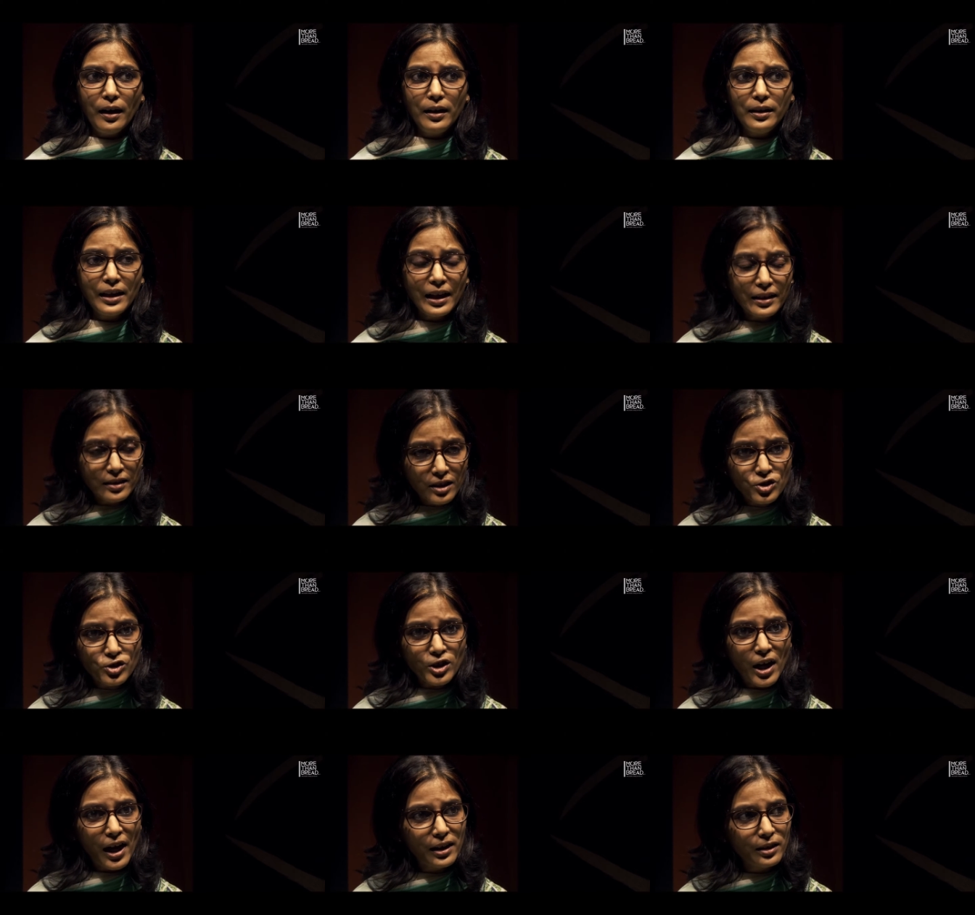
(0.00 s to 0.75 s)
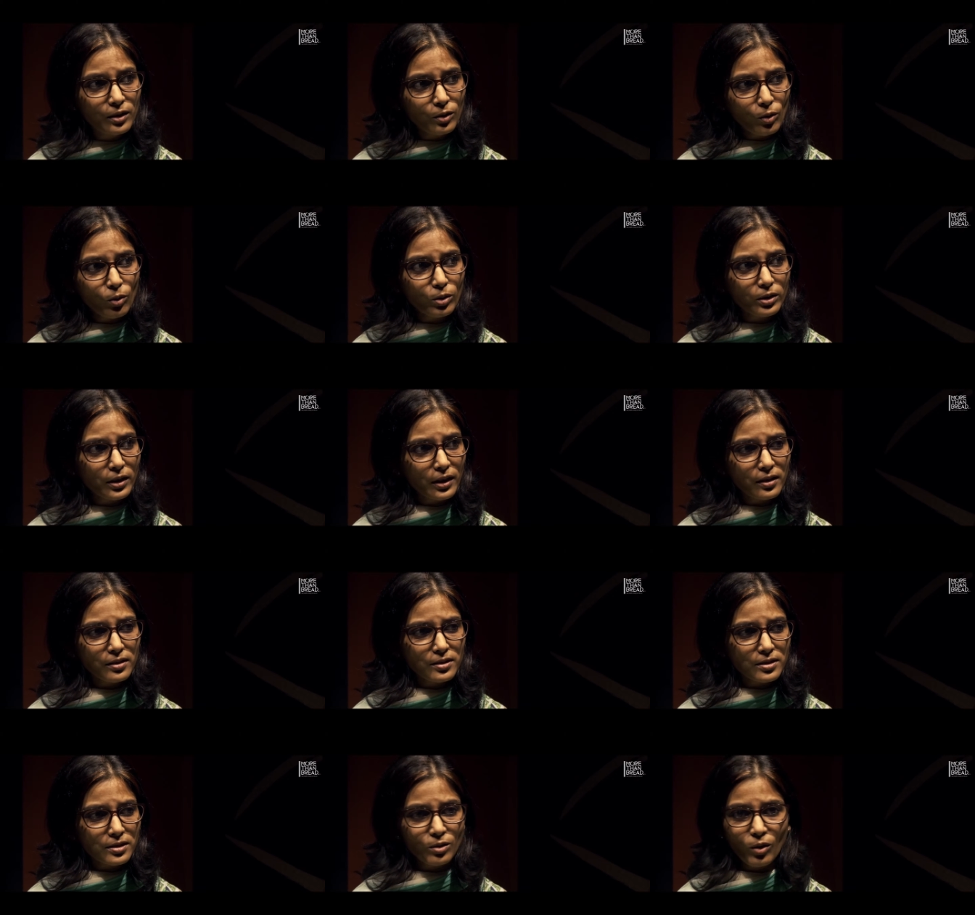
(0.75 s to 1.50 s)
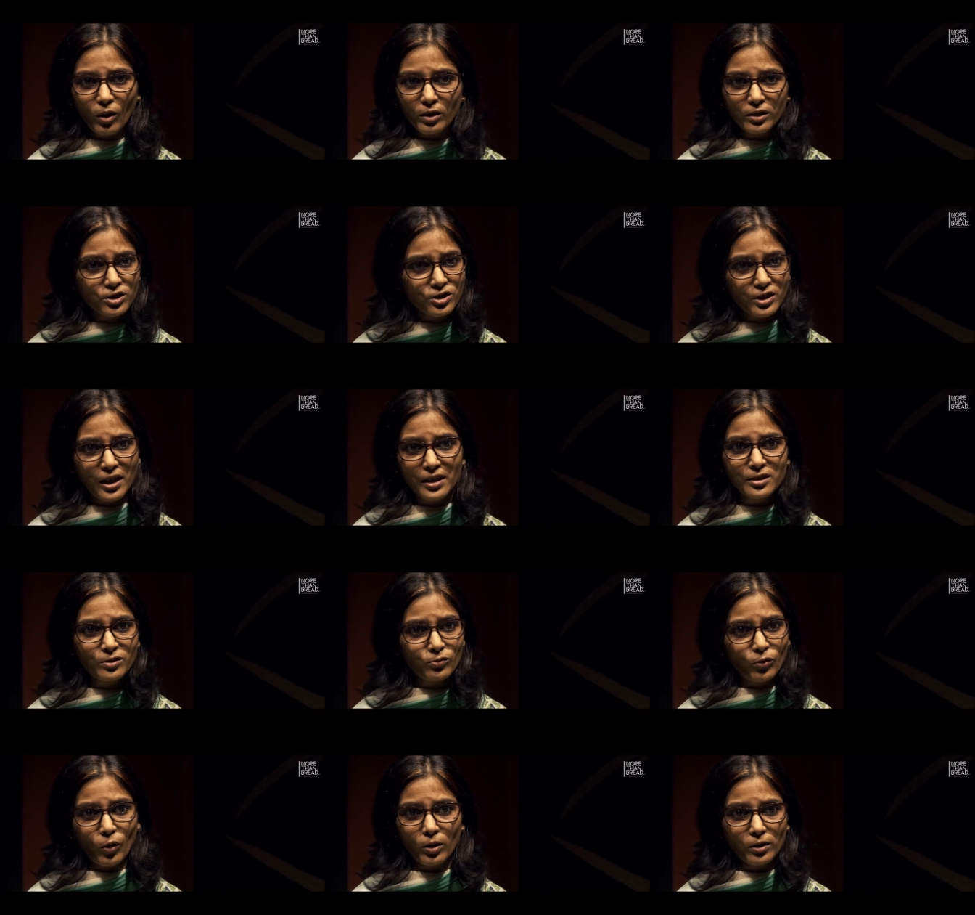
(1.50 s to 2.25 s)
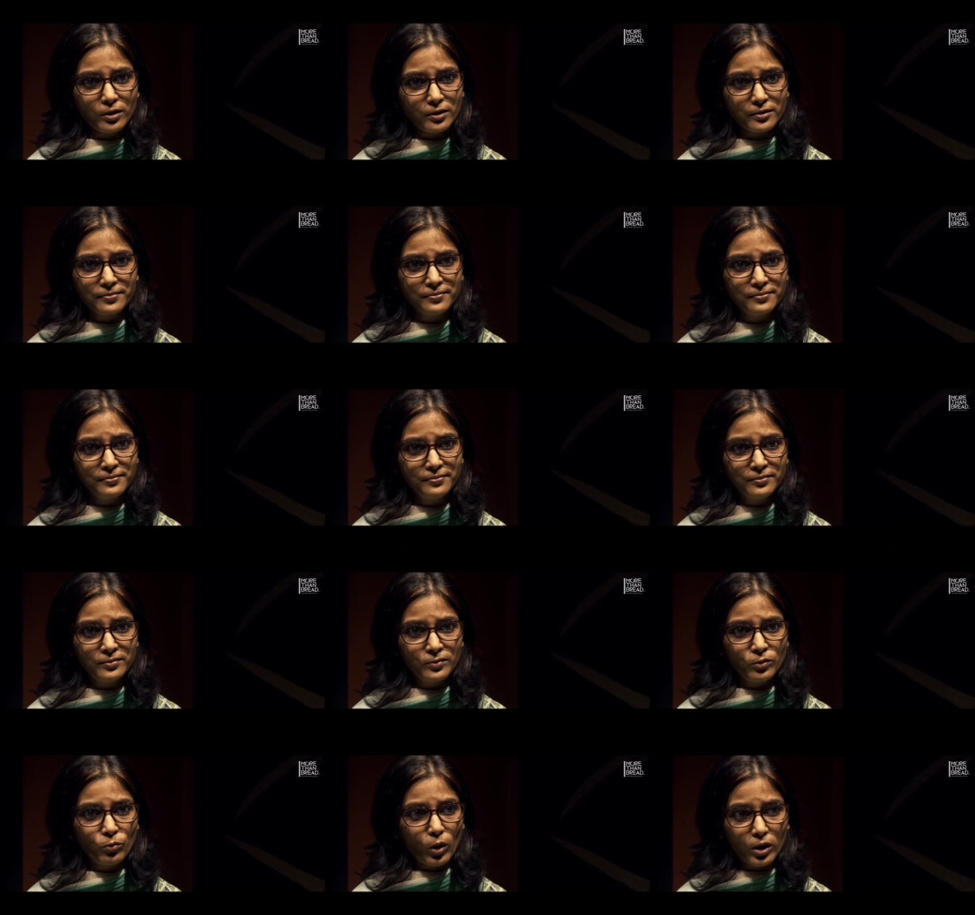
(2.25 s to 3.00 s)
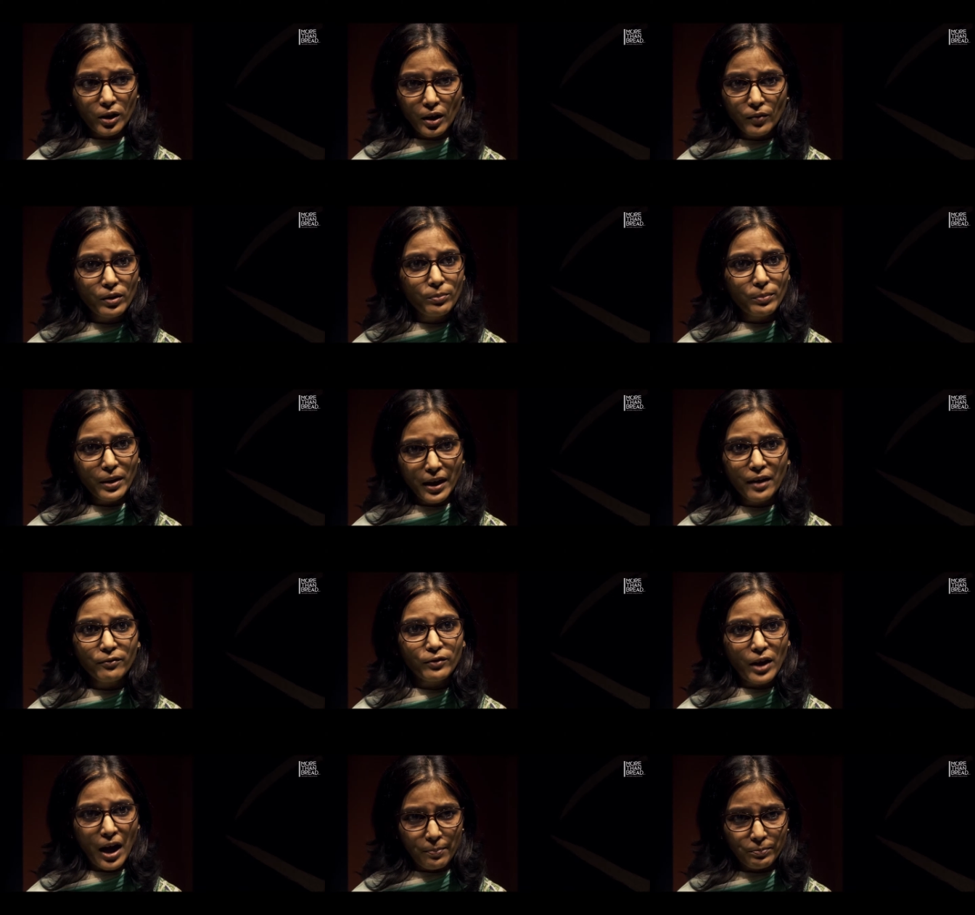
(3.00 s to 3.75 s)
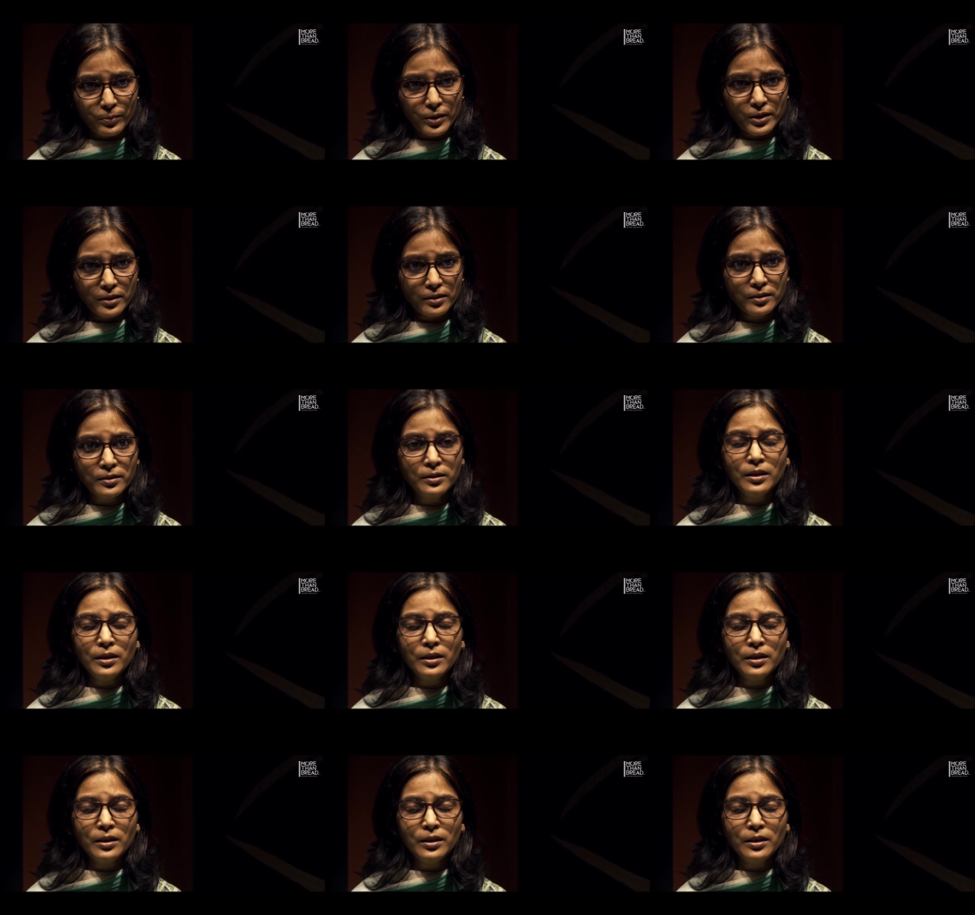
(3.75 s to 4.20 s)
Let the child know that it's not the child's fault, whatever may have happened.